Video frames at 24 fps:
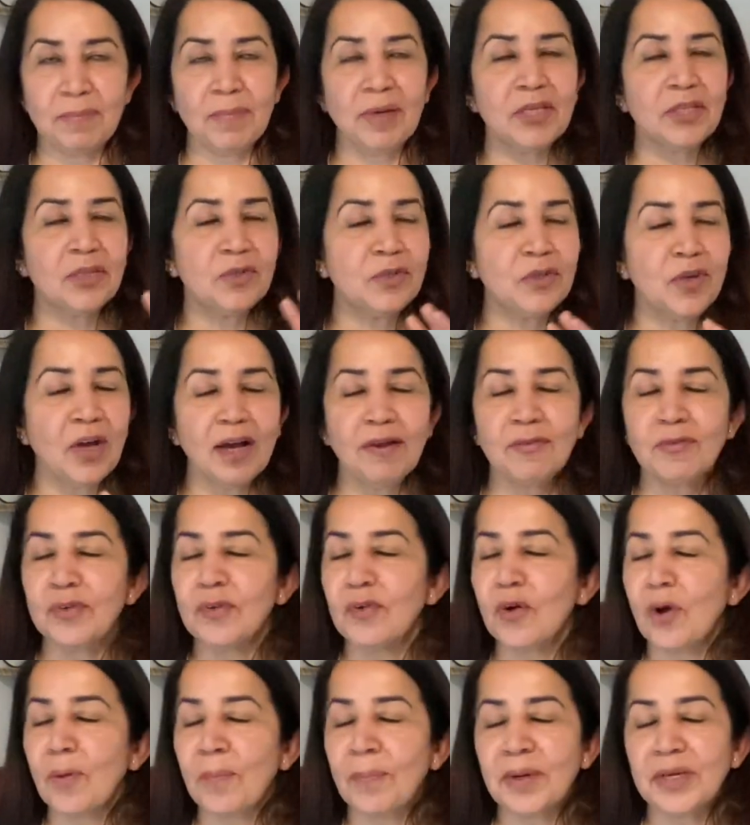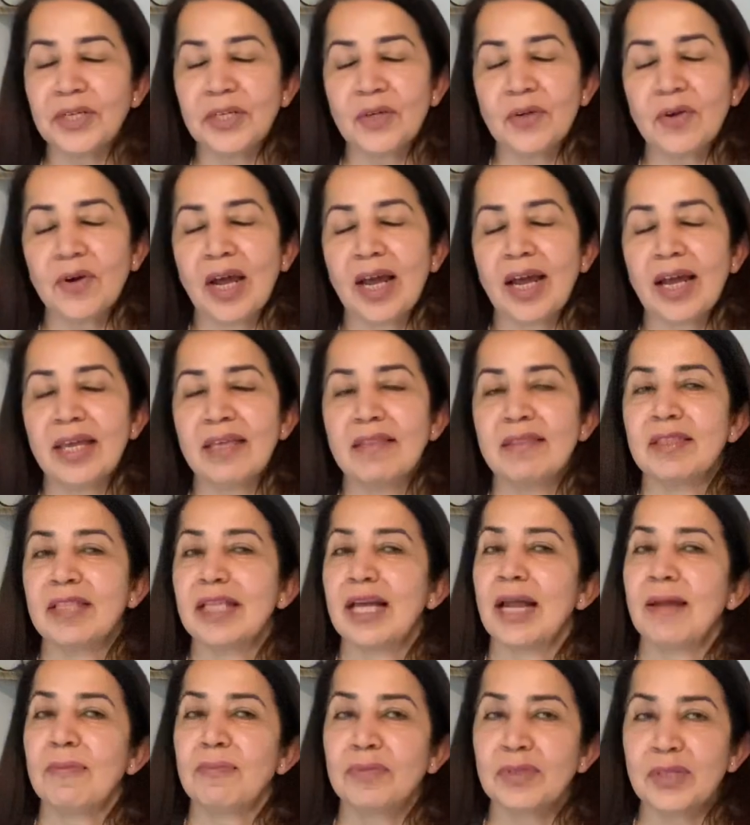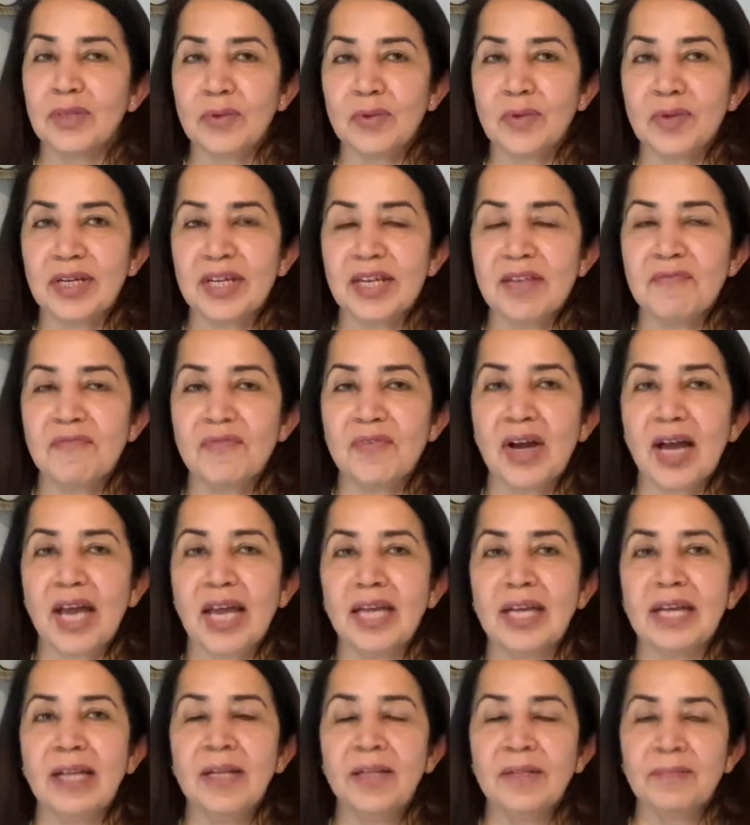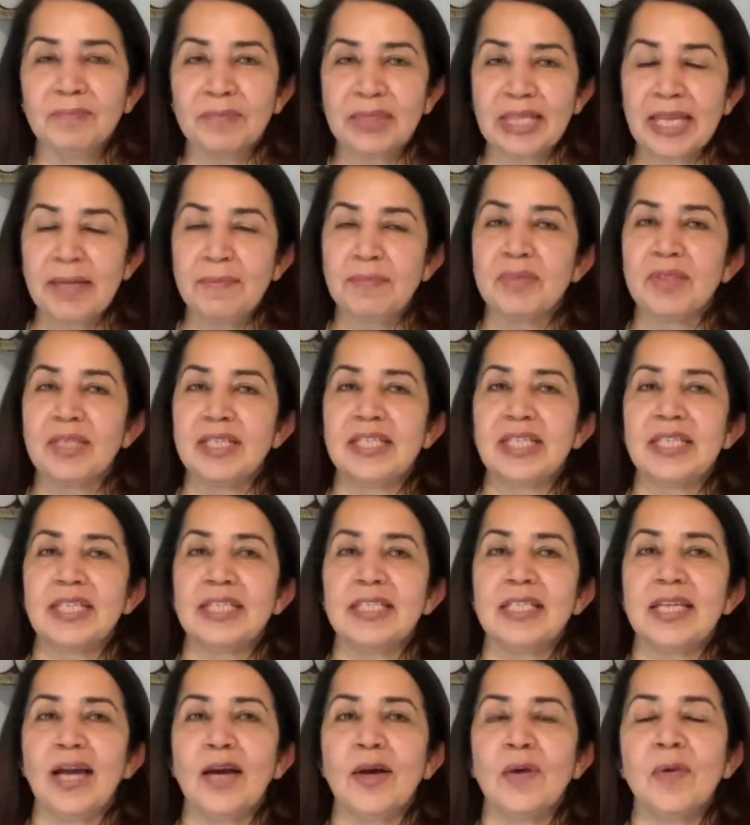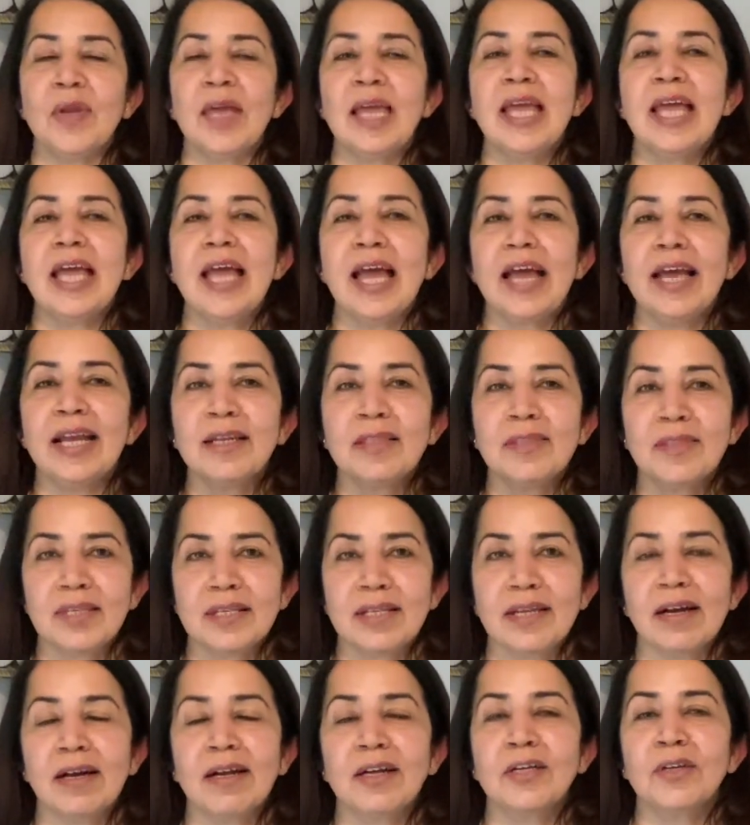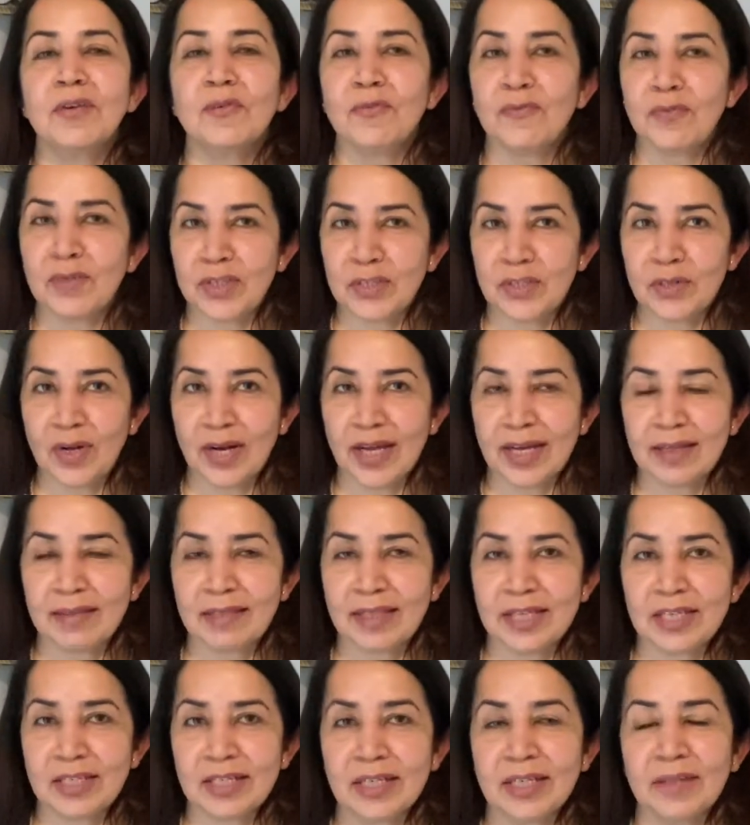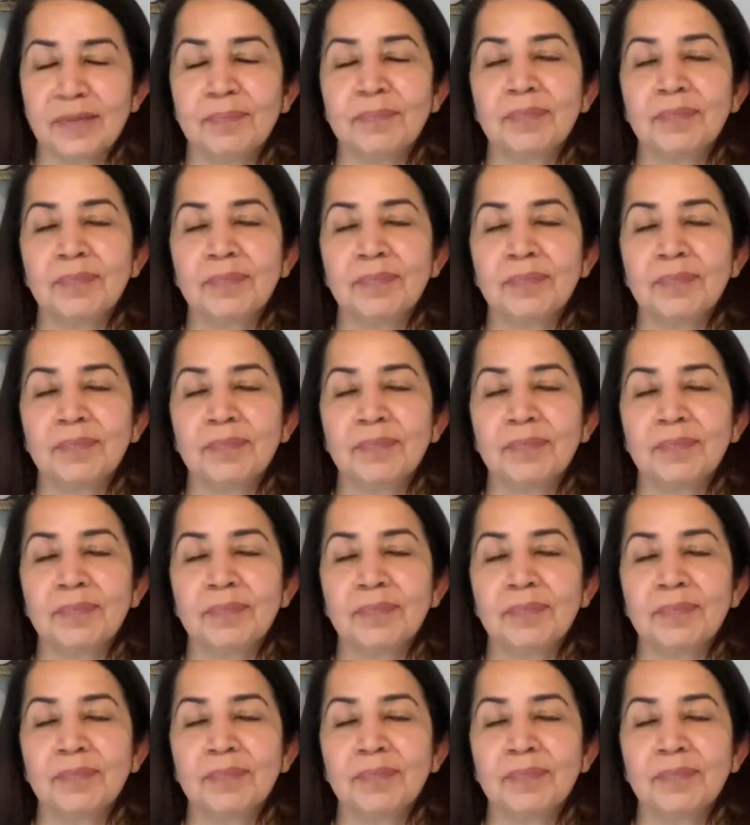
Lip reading: But you don't have to open your eyes, they're absolutely fine. Keep sitting down and start visualizing.